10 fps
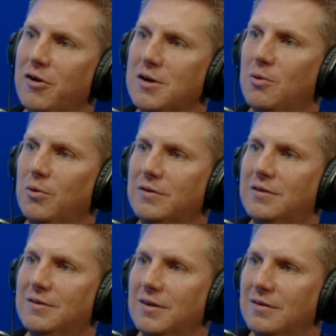right
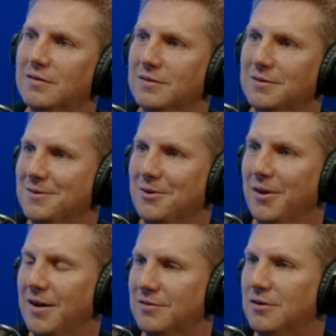quantities and all
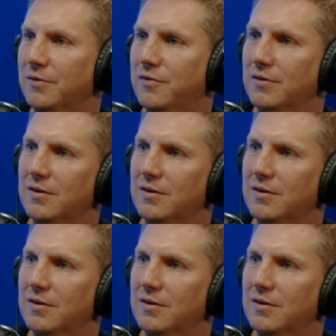that stuff? And